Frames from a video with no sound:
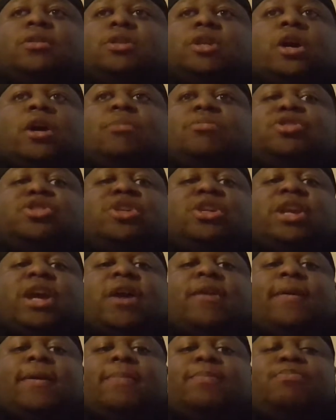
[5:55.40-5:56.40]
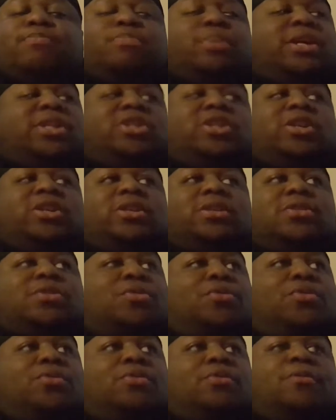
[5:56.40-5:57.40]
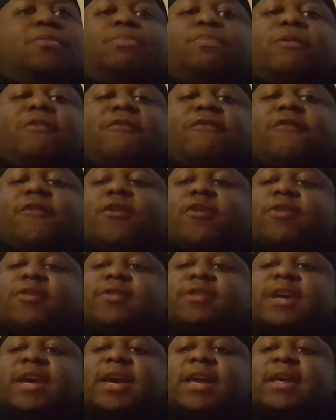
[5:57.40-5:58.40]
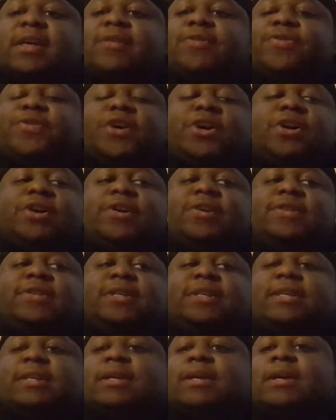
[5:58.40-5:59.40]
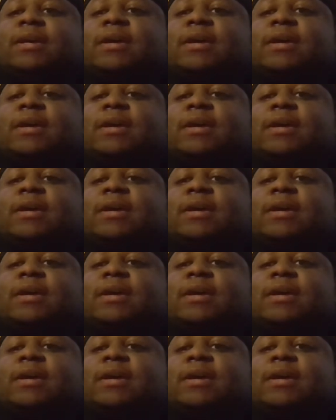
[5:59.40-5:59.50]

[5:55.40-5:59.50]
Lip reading: dumb generic bitches who prefer dating thugs and